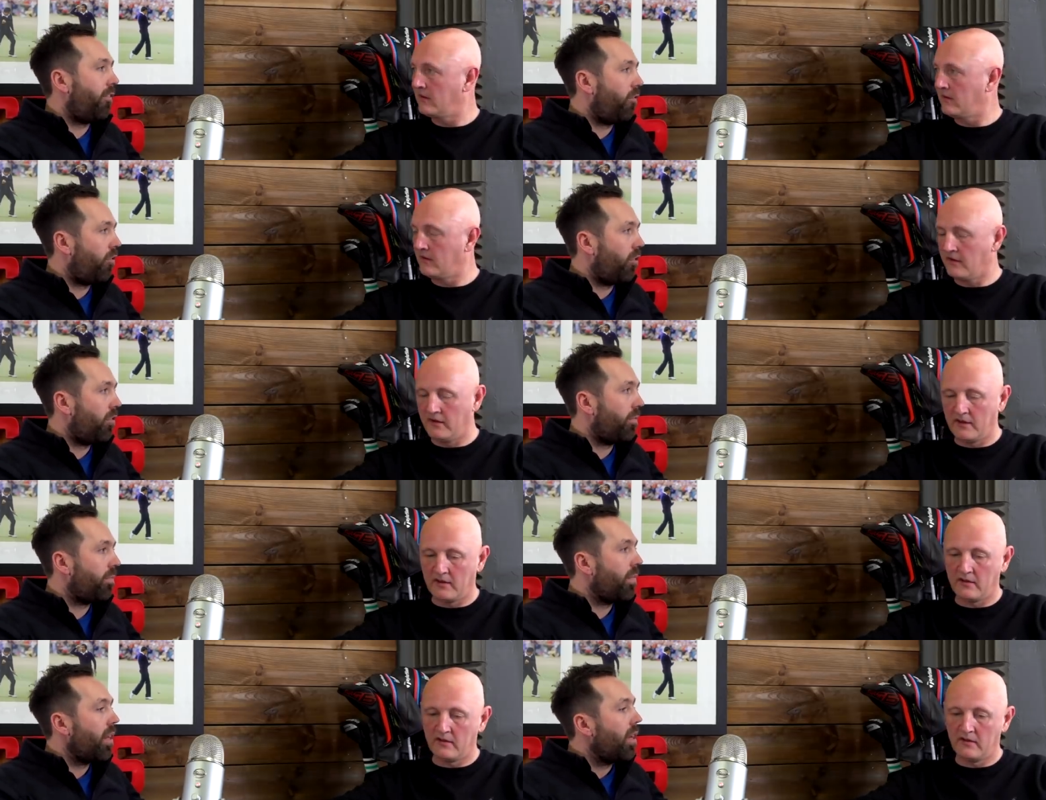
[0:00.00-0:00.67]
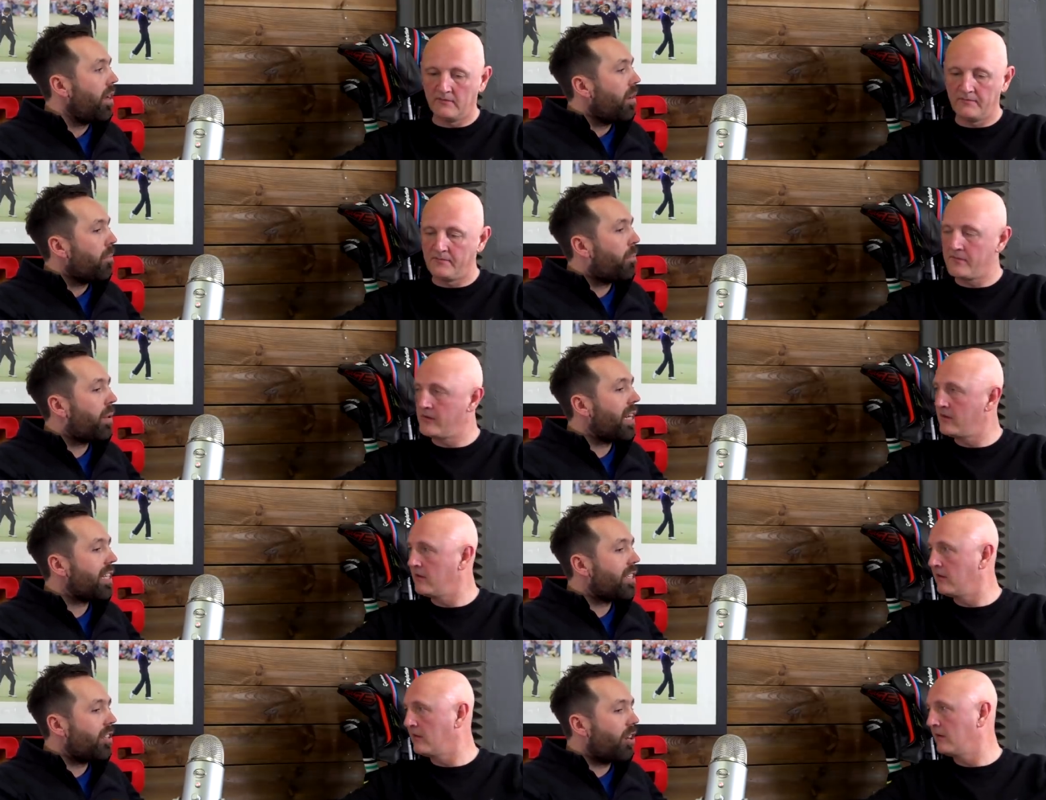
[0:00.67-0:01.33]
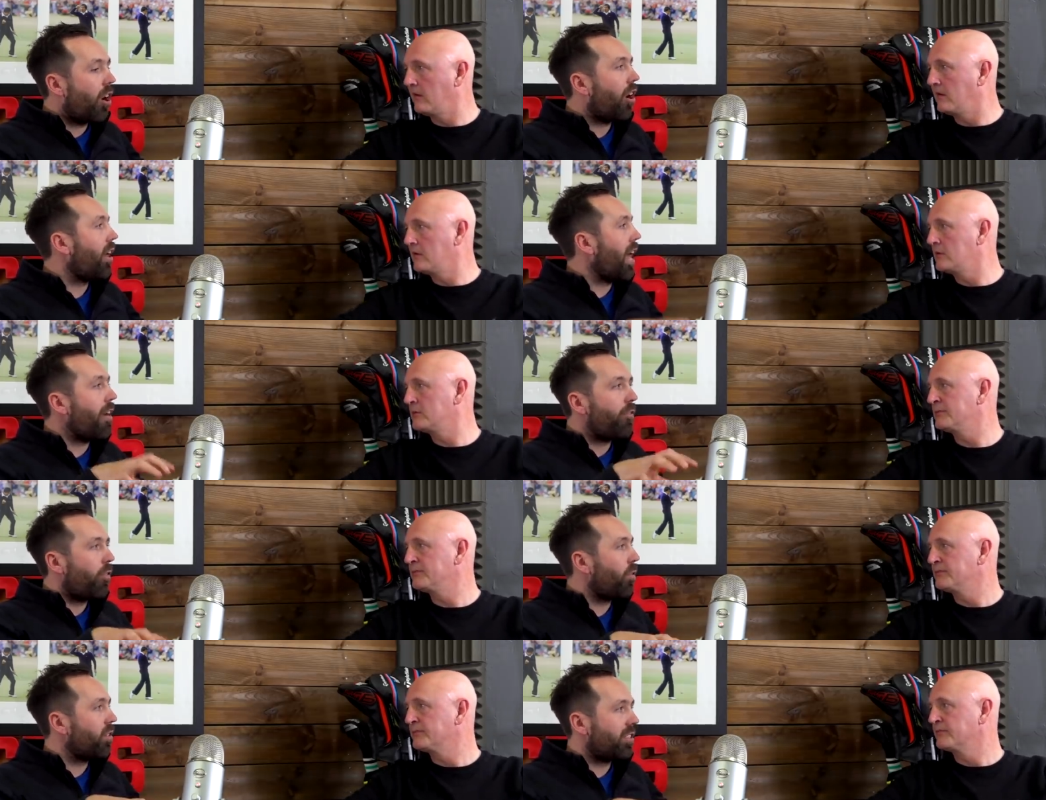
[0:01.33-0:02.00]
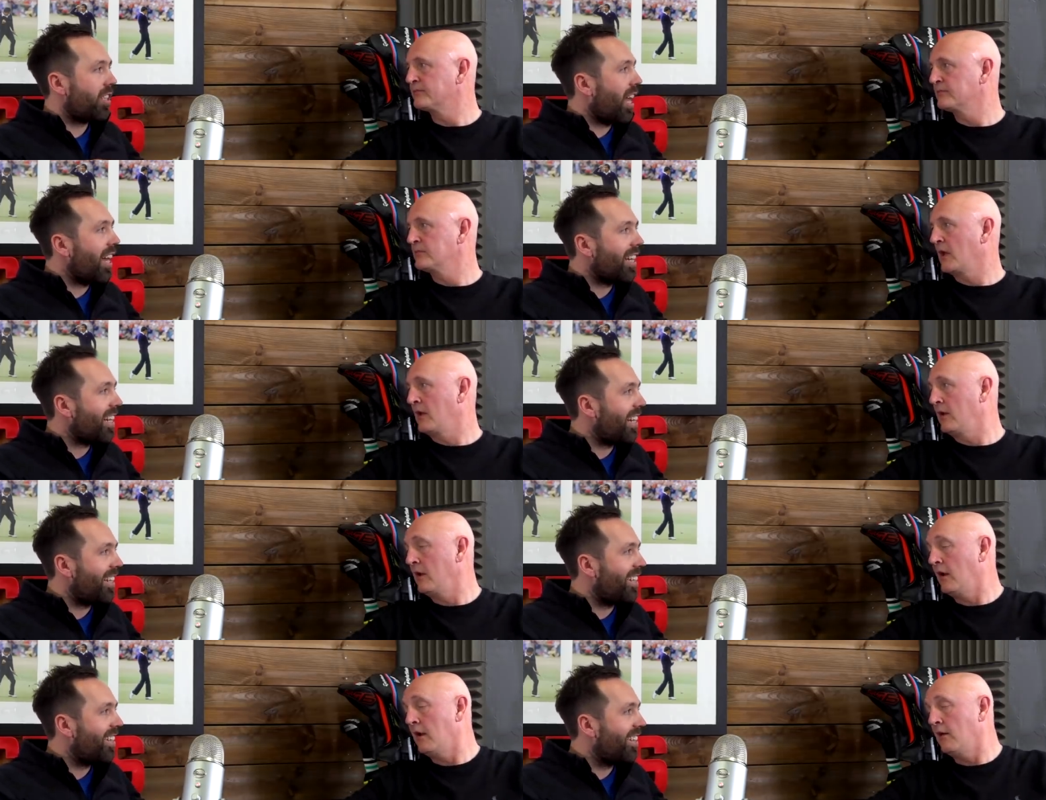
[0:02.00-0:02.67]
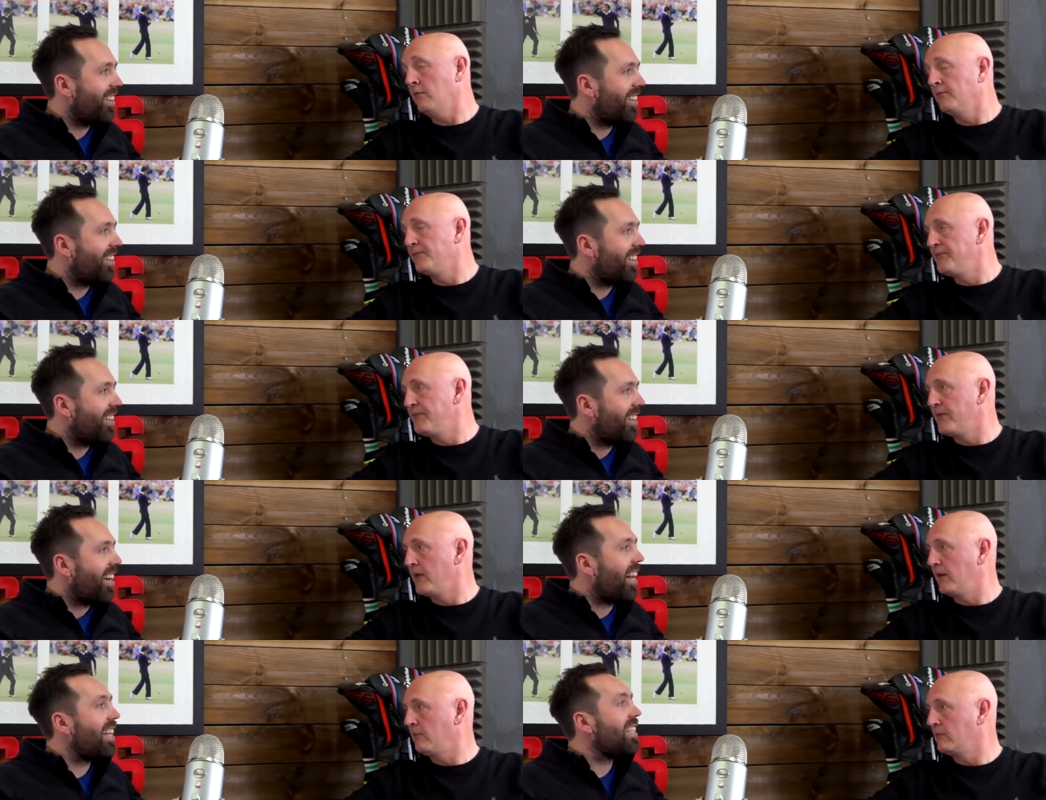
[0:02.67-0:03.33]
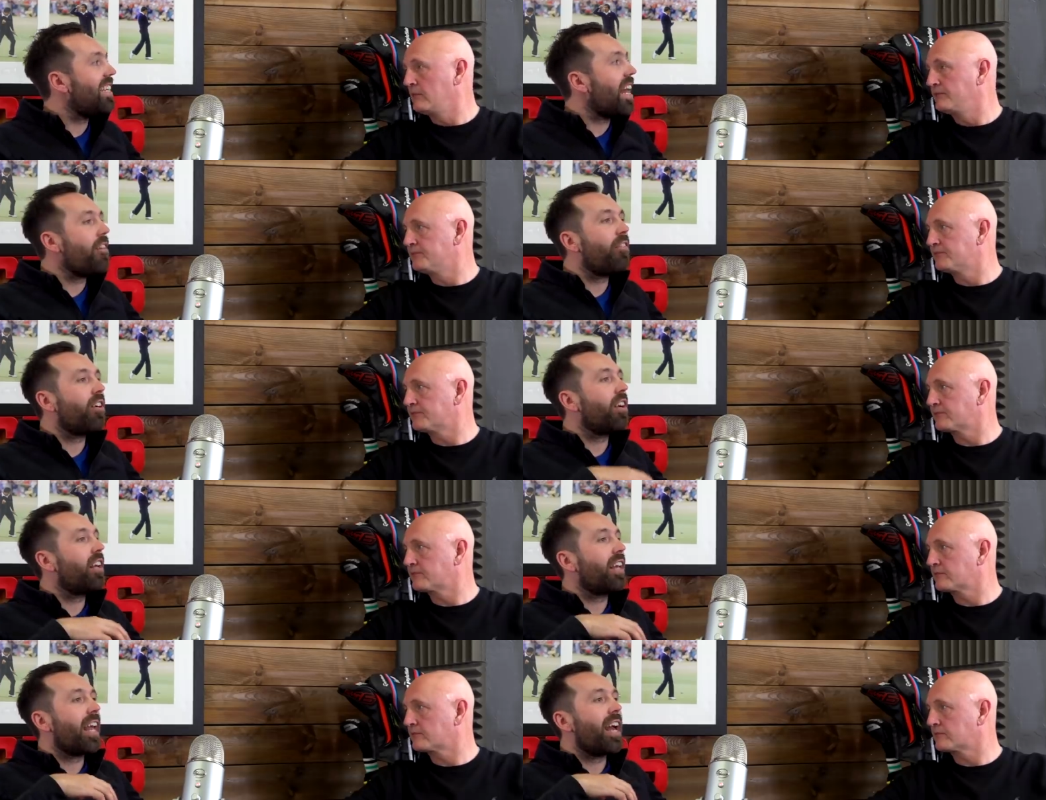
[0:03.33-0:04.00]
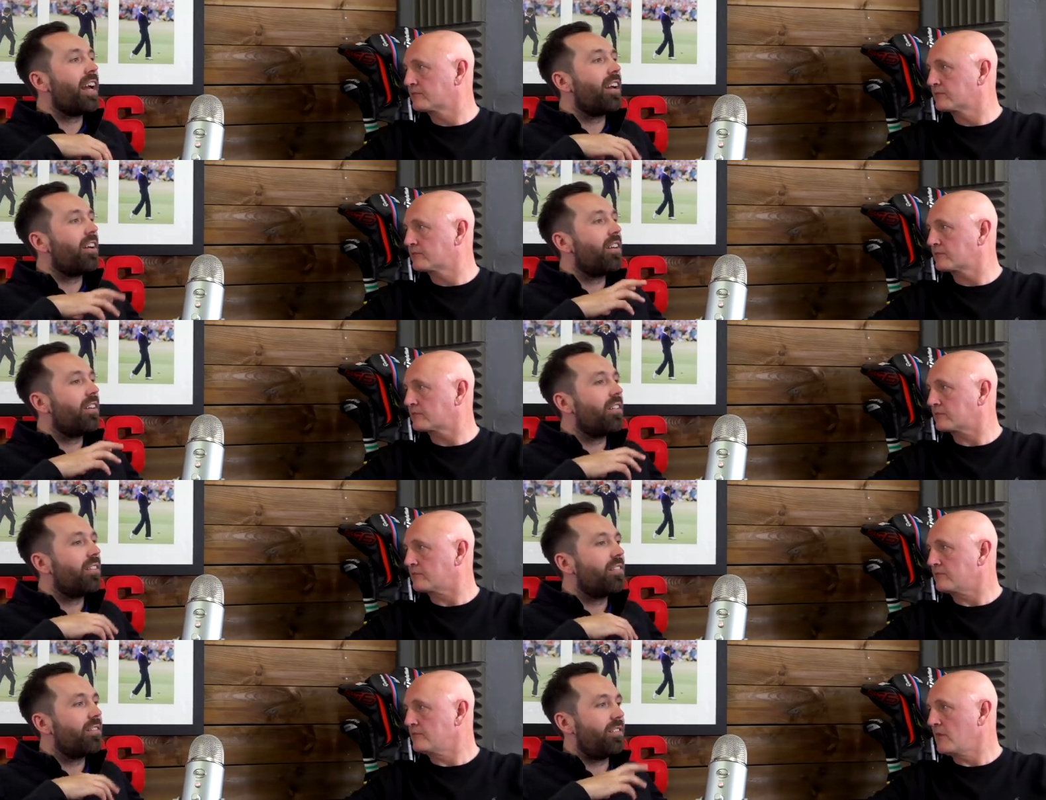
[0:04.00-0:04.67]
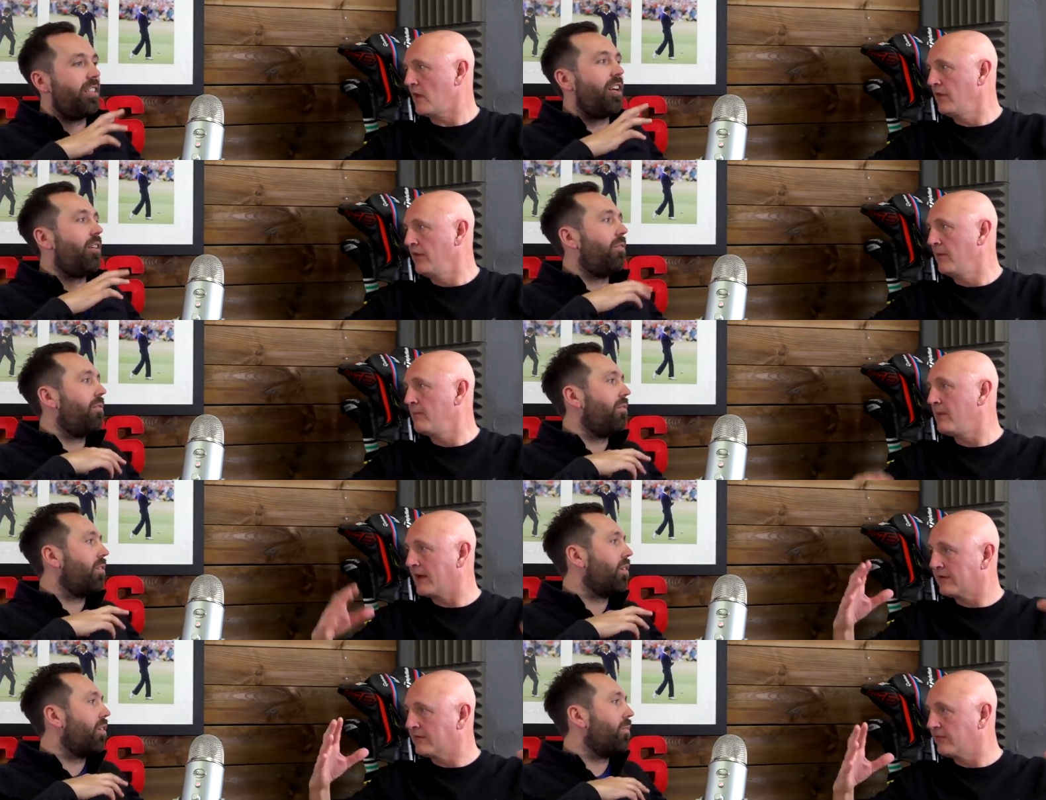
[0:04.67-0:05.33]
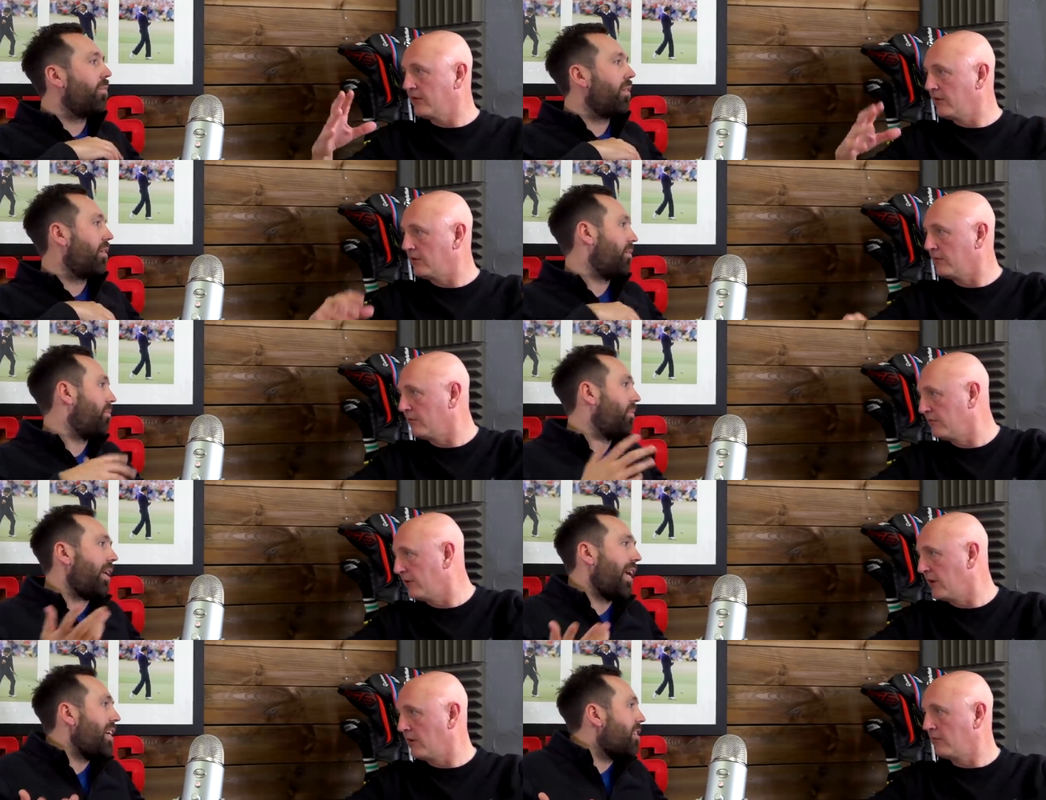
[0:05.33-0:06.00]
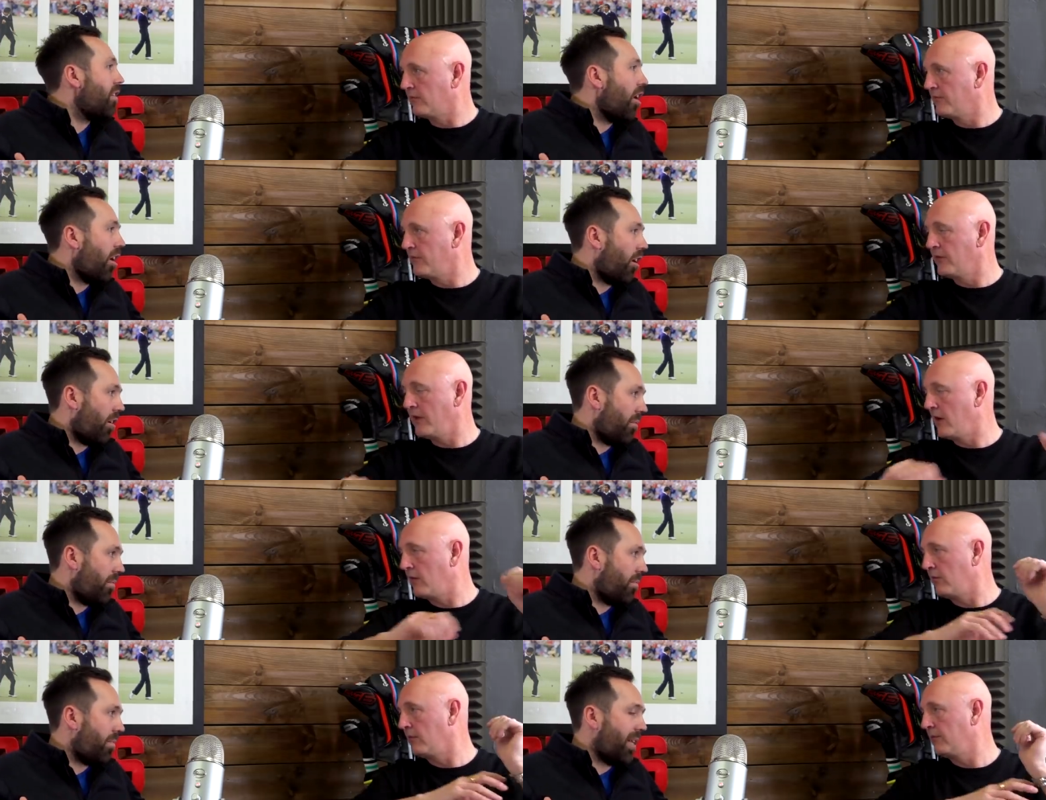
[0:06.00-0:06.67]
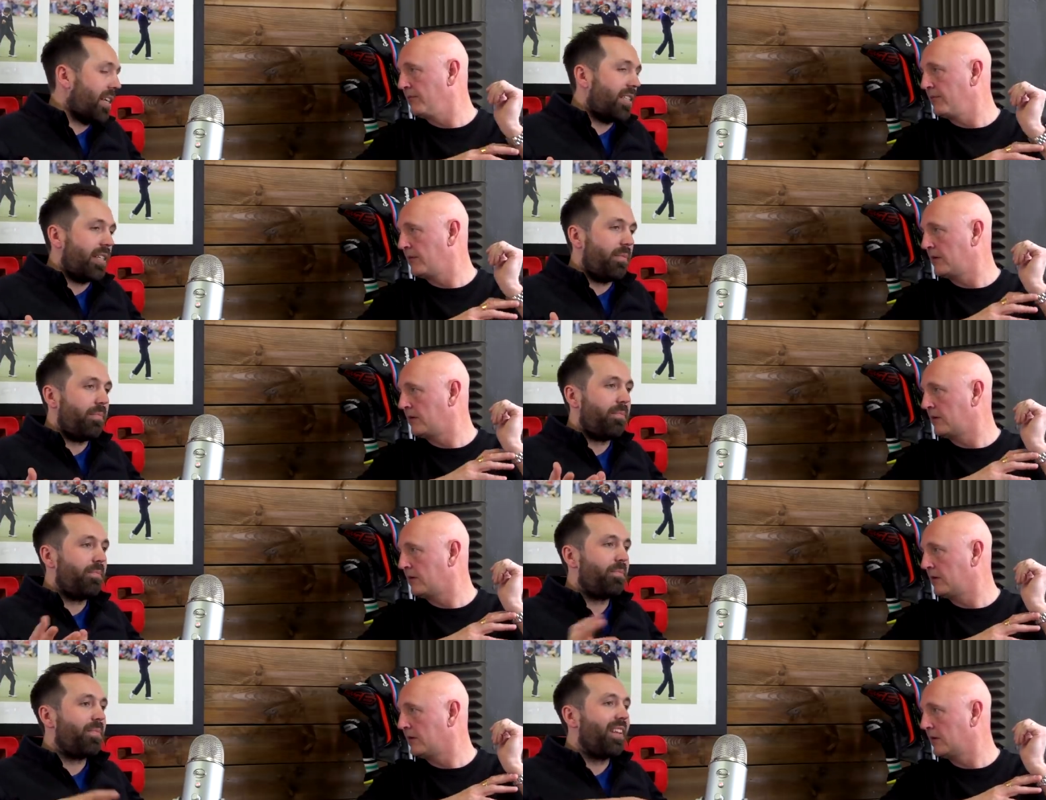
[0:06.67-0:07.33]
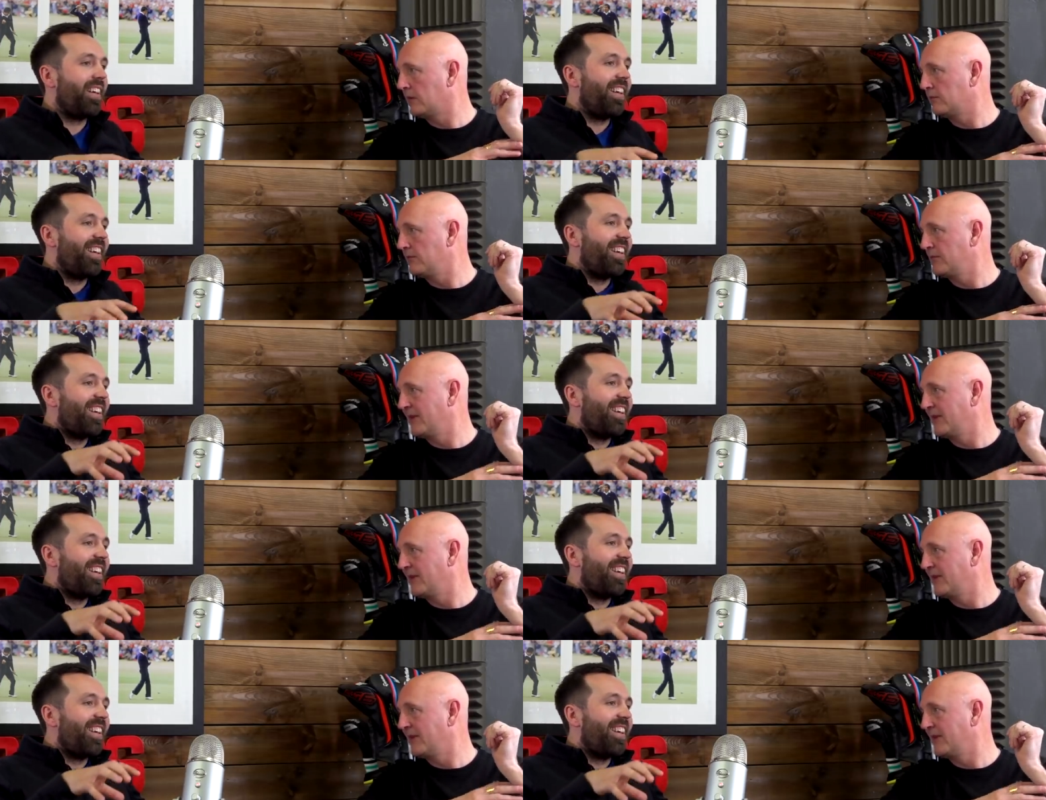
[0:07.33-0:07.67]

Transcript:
Speaker 1: different. Yeah. But it's not everyone's liking. No, no, no. And he's never going to get you know the mass views. No. He's not. No. Bless him. No.